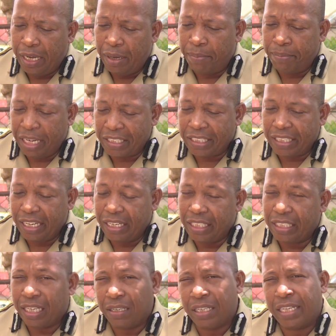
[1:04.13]

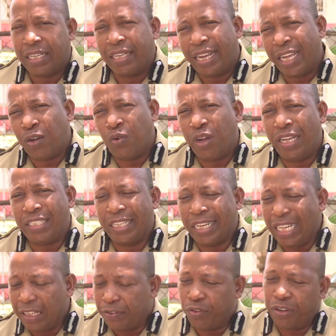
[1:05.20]
Mexicans, and likewise the
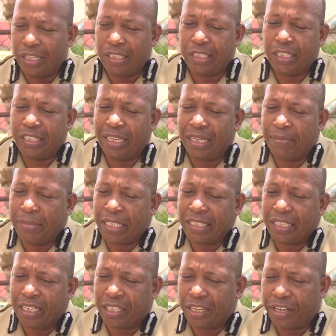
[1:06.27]
influences that the
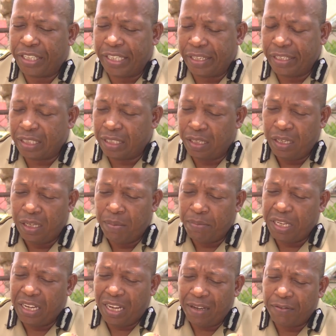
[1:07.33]
Mexican cartels
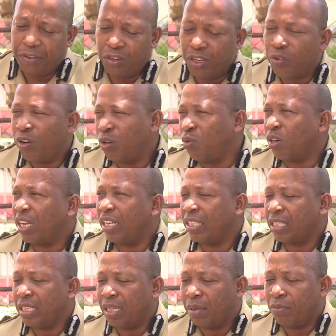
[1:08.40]
may have on our
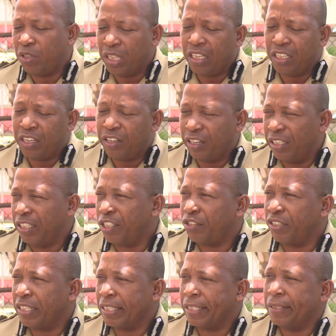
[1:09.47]
locals within the northern
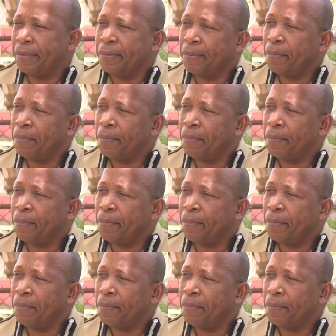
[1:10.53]
districts.